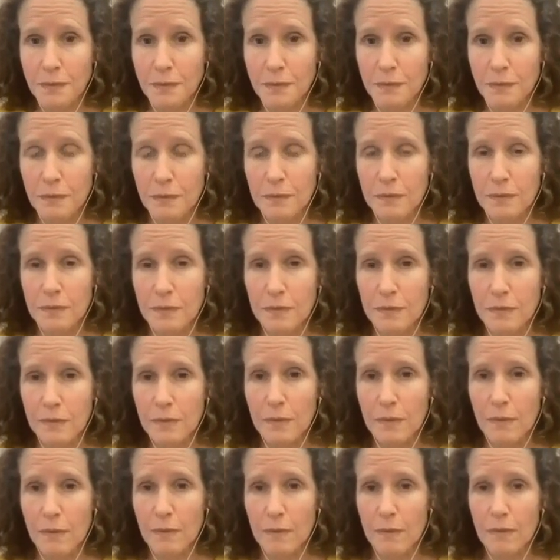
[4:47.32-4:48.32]

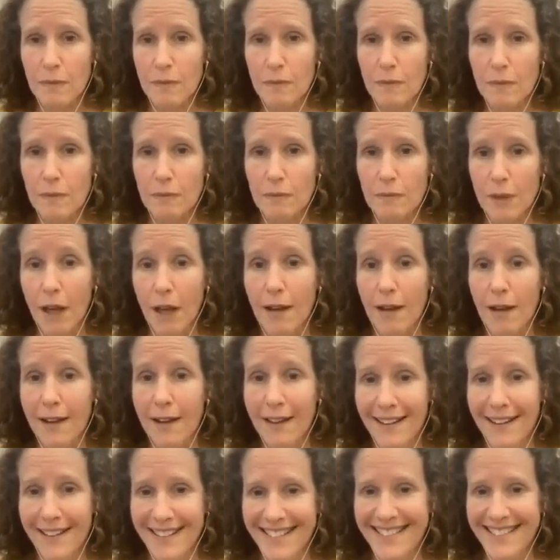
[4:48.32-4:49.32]

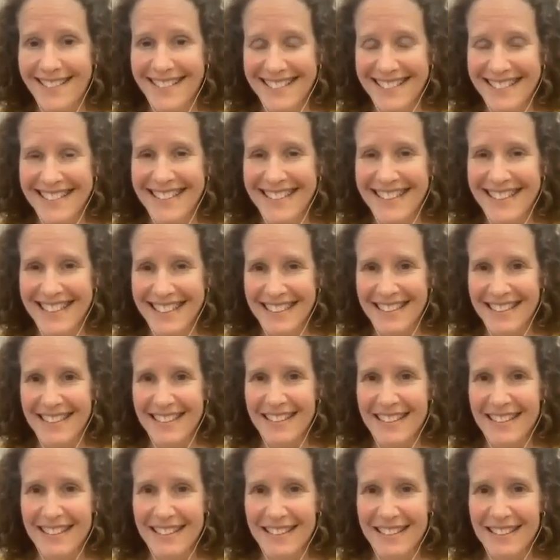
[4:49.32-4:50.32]

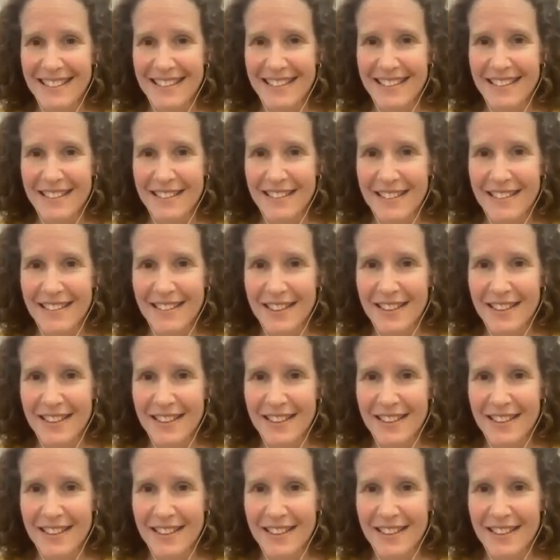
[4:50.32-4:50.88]
No words are spoken by the person on screen.